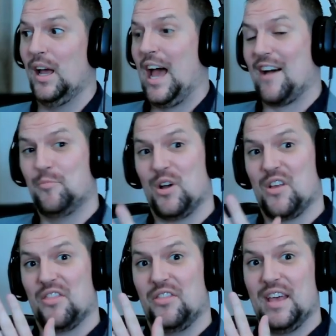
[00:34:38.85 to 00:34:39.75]
have
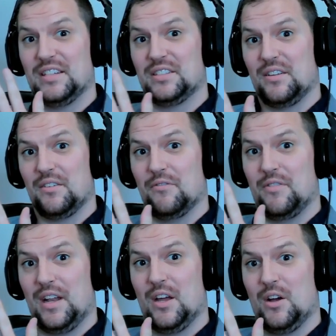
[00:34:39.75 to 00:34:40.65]
put this
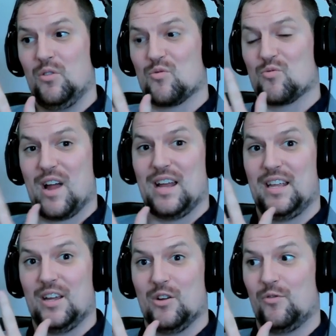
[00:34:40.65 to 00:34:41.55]
video right
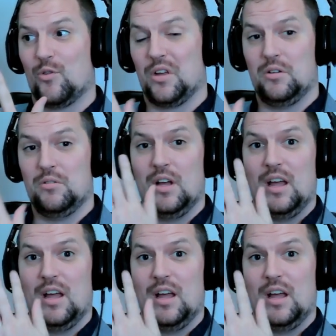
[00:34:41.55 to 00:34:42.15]
here for you.